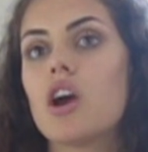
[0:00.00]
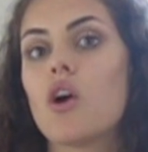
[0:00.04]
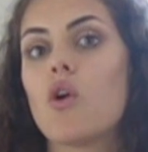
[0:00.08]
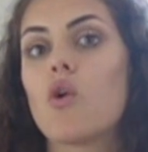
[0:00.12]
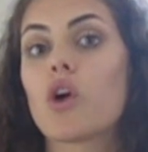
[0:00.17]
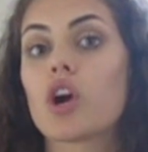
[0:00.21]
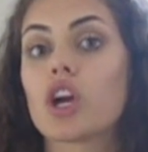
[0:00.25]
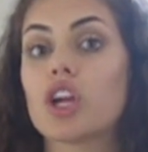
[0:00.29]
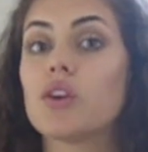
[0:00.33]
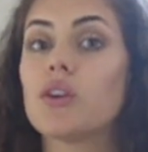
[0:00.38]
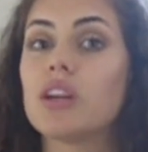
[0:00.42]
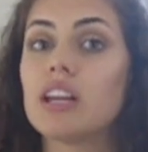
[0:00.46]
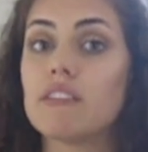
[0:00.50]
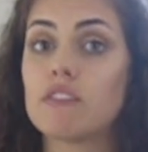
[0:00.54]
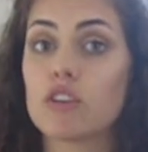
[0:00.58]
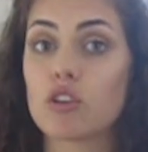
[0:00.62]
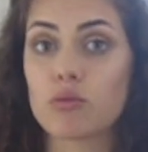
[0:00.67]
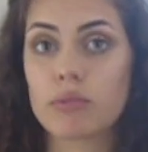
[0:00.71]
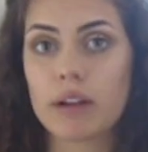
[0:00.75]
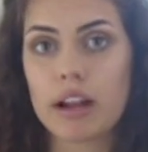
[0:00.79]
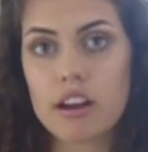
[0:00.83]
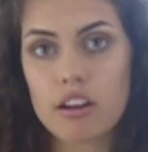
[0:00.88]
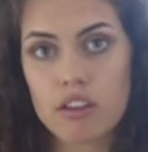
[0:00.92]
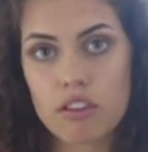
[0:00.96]
or you can even
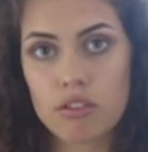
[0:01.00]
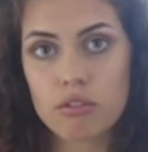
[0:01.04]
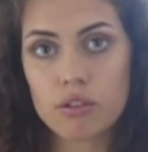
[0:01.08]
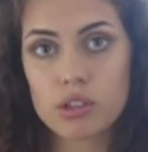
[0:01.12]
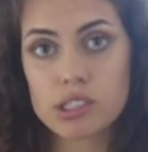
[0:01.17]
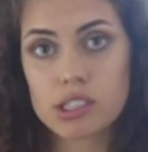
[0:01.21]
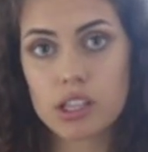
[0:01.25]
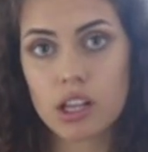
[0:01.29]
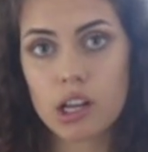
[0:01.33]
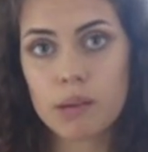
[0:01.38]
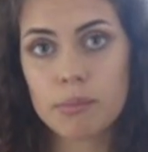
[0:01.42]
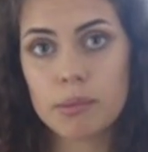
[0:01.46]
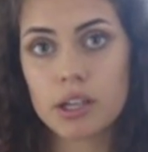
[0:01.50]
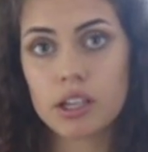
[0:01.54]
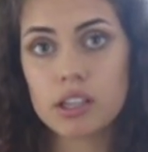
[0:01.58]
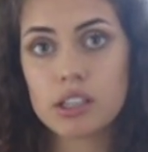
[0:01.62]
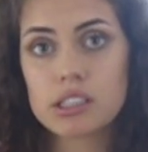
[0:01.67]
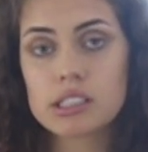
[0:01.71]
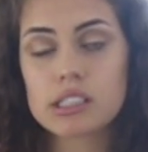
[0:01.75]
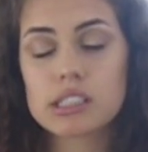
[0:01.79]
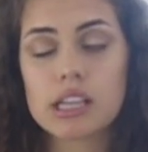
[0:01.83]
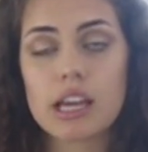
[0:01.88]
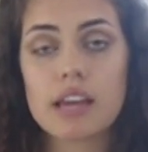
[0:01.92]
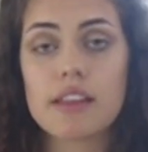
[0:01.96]
rent through Slug
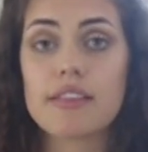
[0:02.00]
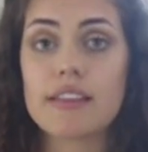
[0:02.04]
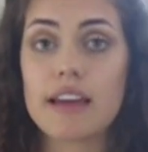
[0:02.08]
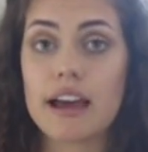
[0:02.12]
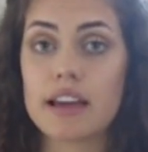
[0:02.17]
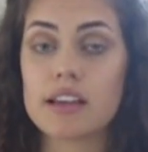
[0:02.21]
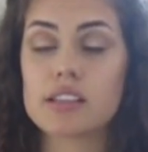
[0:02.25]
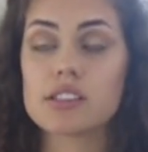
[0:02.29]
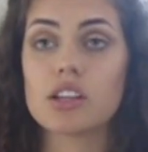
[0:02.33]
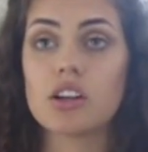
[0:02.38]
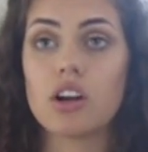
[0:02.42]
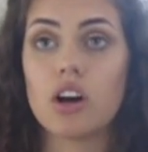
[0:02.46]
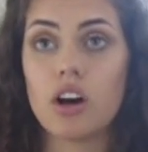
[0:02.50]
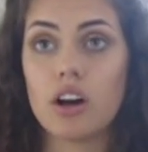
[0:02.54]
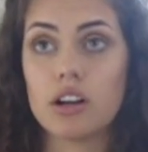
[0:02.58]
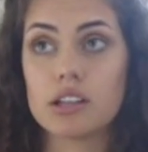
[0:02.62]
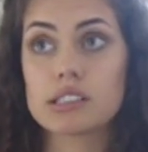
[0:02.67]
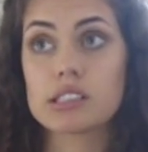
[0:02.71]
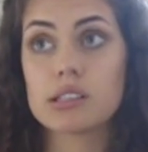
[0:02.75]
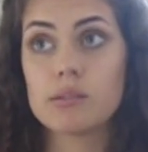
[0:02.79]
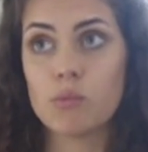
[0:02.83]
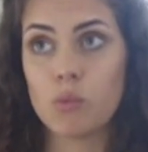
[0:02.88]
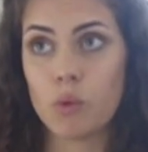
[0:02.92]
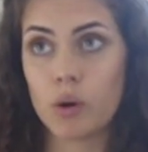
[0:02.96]
Books, and that is an
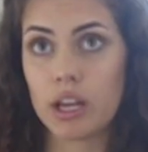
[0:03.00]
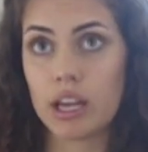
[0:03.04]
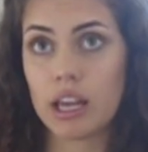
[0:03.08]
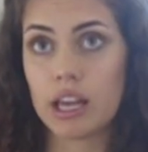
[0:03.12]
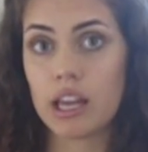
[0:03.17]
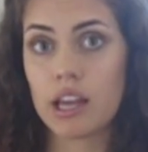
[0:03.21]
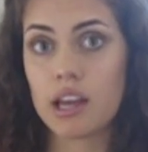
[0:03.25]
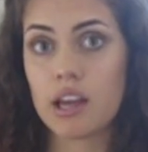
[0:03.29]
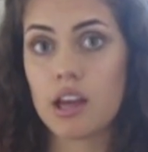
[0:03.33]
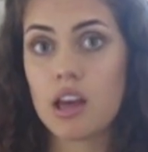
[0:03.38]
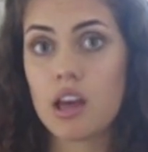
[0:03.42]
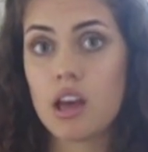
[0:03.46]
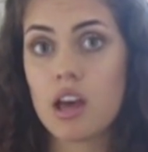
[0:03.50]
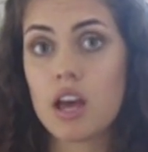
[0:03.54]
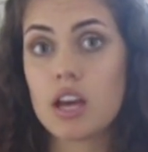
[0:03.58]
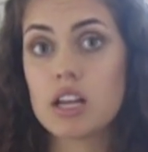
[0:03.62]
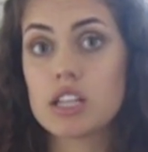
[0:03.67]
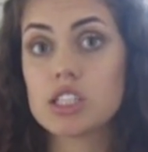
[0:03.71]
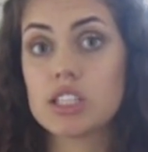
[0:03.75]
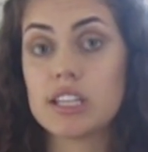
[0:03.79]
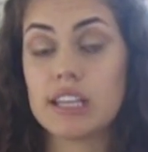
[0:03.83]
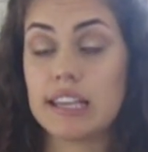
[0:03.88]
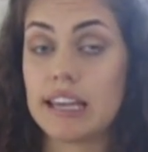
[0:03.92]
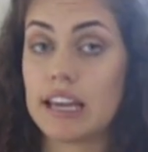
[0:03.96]
awesome way
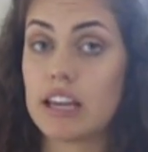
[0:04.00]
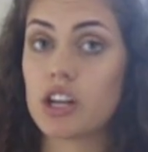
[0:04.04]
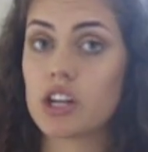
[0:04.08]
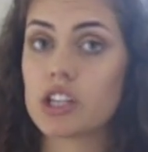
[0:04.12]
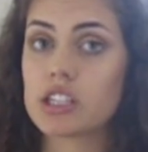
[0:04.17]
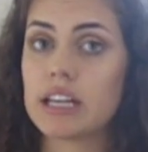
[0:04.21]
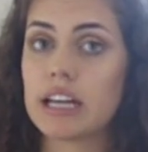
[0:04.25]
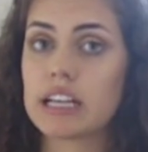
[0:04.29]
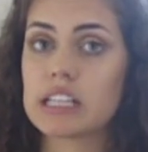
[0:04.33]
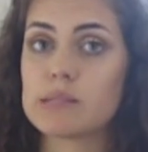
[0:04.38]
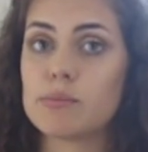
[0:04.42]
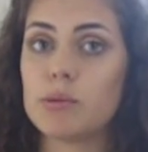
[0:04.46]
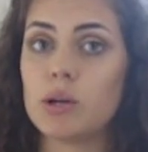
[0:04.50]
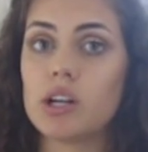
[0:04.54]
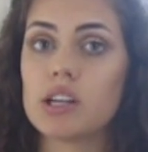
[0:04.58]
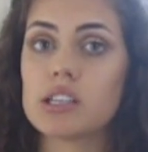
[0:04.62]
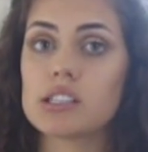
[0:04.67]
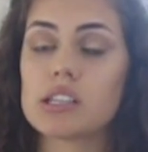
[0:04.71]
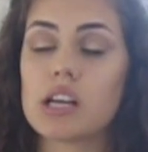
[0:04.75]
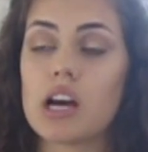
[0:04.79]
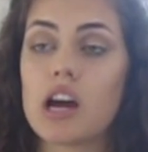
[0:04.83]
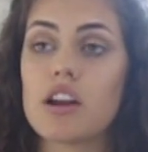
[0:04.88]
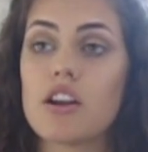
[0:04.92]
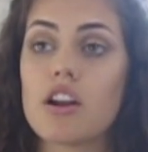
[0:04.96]
to get your
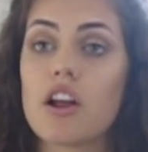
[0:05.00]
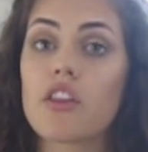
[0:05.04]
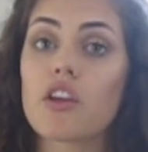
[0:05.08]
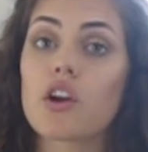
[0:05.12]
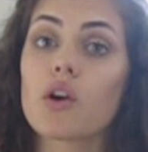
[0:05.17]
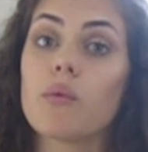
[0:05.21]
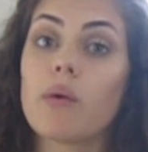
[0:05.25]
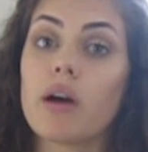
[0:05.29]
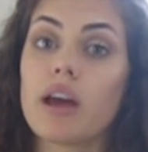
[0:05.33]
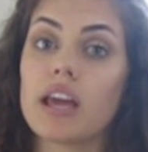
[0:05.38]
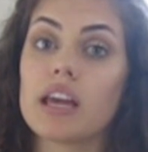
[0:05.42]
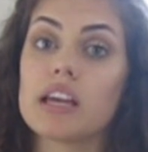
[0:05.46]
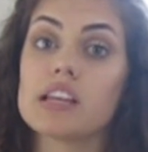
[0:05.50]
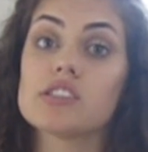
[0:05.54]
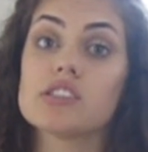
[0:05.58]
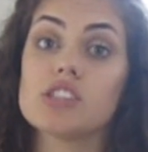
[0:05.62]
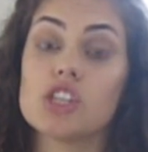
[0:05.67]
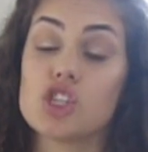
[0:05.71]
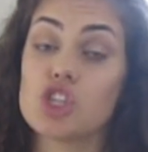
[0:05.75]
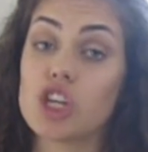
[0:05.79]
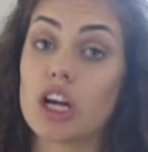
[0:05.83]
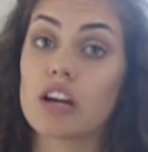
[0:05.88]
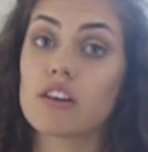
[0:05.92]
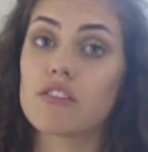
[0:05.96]
textbooks. Another way is to
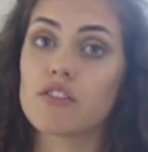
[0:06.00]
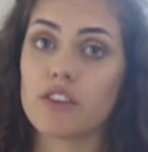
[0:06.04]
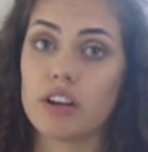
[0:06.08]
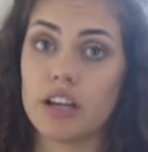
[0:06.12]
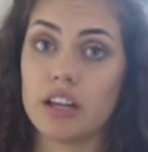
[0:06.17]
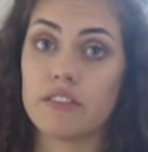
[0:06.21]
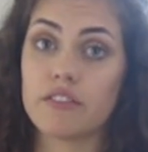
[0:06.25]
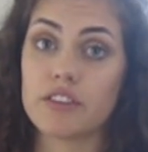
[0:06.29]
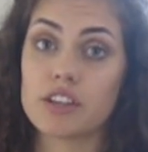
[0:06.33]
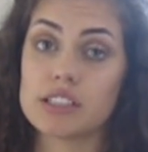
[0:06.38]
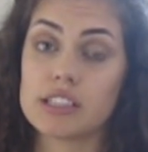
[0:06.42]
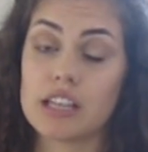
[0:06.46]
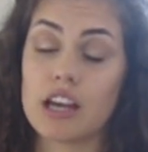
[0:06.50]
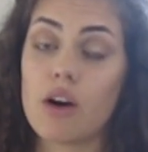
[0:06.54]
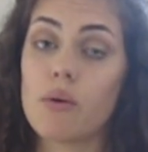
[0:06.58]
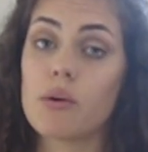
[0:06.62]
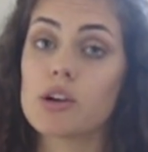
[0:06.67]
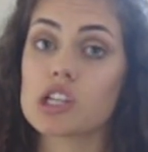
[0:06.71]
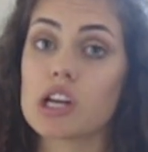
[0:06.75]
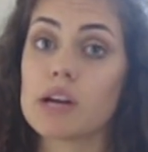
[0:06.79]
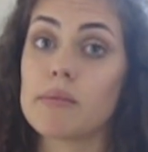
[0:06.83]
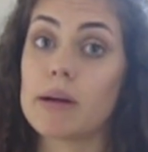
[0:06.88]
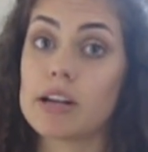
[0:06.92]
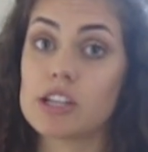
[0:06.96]
check free and for sale,
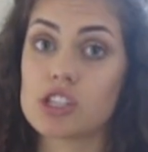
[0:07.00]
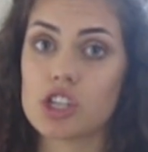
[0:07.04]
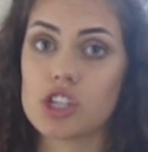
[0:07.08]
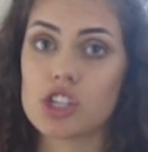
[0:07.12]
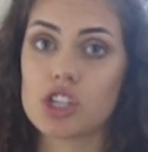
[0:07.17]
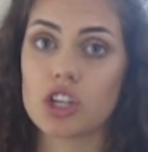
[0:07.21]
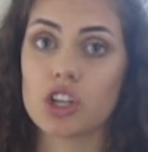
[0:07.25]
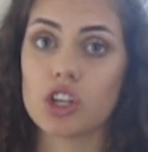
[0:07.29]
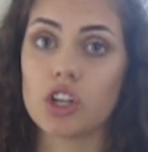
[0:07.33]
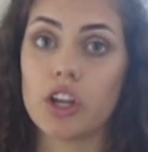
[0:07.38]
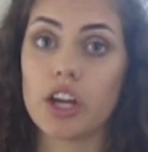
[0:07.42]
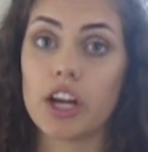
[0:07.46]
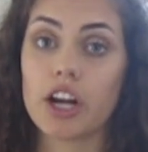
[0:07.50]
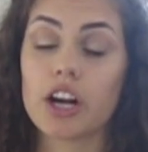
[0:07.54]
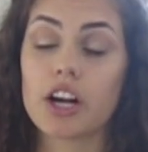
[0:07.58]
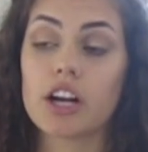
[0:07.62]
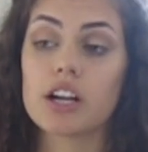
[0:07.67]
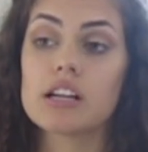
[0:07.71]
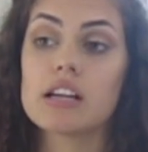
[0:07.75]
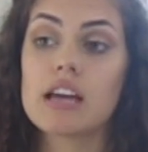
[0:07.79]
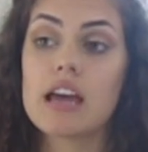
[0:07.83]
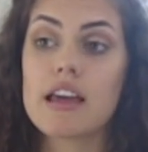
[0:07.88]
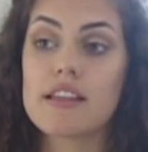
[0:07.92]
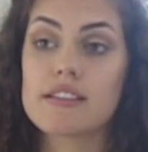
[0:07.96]
which I mentioned
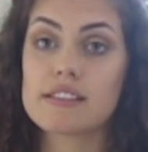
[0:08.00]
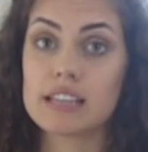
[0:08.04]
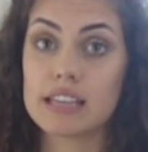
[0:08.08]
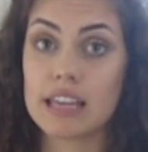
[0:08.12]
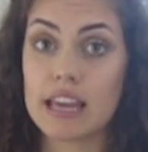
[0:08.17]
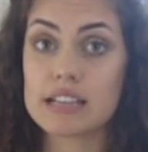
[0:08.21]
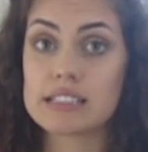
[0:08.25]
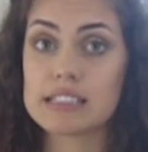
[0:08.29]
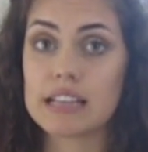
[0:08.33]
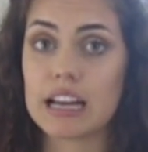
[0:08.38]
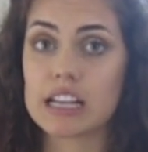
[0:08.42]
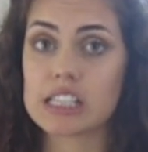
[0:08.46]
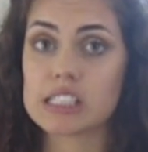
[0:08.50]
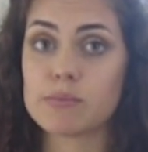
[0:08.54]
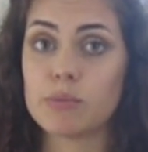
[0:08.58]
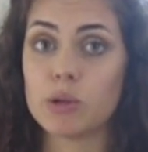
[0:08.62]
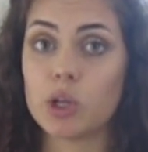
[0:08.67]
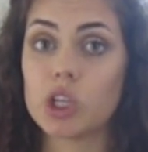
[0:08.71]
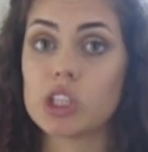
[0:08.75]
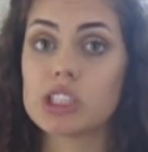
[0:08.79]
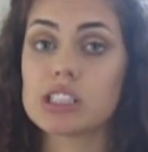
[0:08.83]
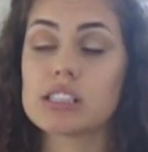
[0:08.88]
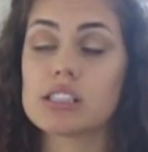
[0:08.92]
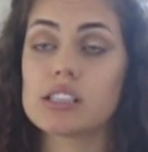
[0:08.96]
earlier, to get
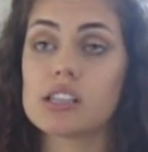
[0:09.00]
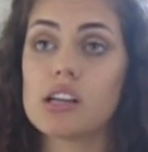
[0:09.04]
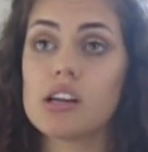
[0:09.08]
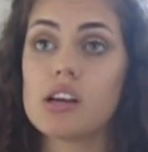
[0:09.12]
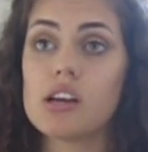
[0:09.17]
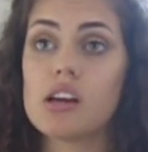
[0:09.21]
textbooks.